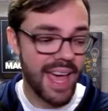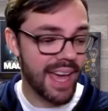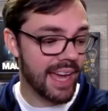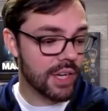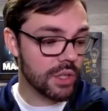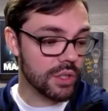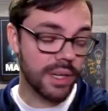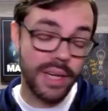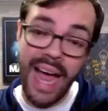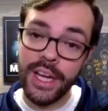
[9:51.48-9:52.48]
And I could
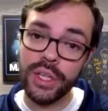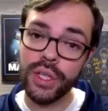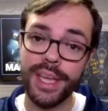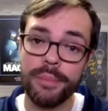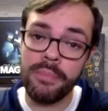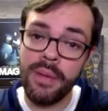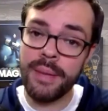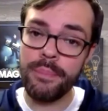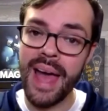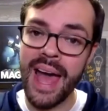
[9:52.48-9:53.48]
look, I could look at
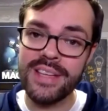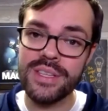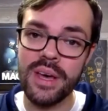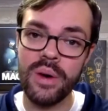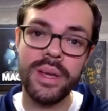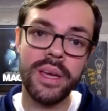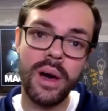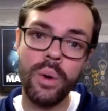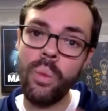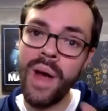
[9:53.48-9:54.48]
my past though and
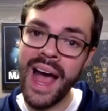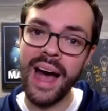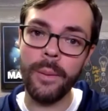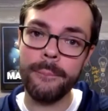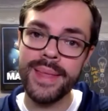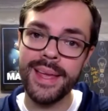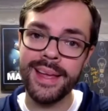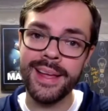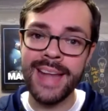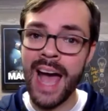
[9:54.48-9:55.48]
go, wow,
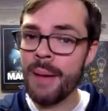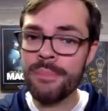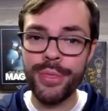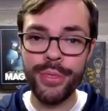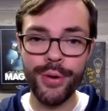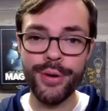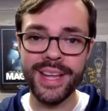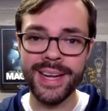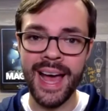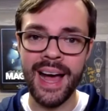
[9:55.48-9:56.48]
now I'm
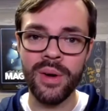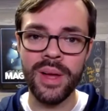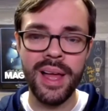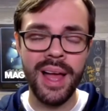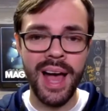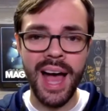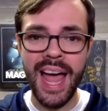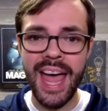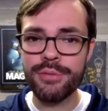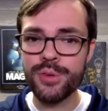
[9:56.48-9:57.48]
30 now.
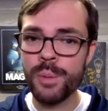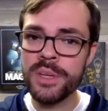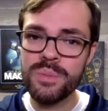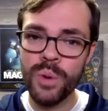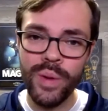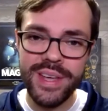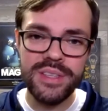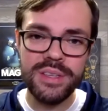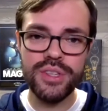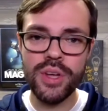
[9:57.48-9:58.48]
I have so much more
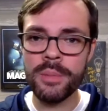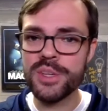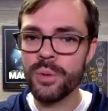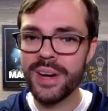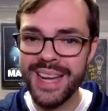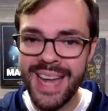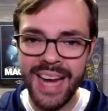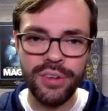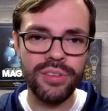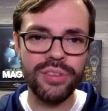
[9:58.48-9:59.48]
wisdom, so much more
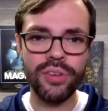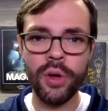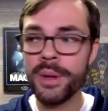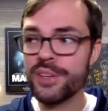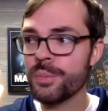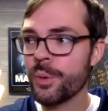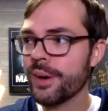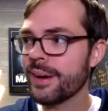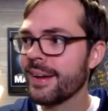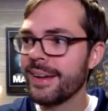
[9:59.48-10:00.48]
connection, so much
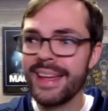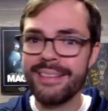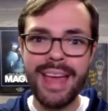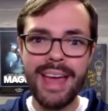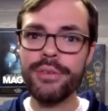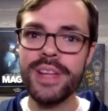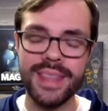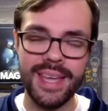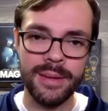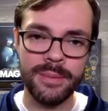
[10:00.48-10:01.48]
more
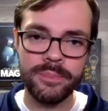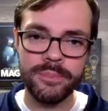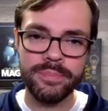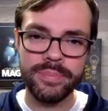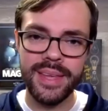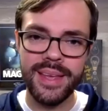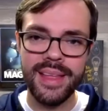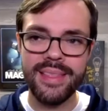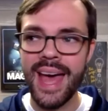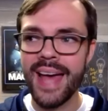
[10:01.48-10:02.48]
everything
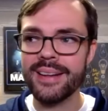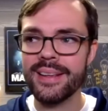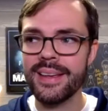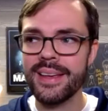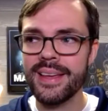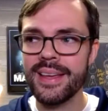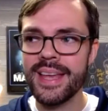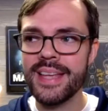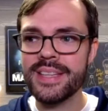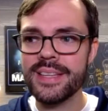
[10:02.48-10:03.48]
that
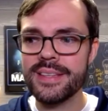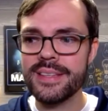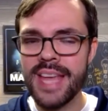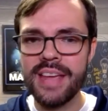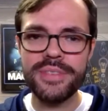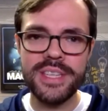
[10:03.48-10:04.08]
is it safe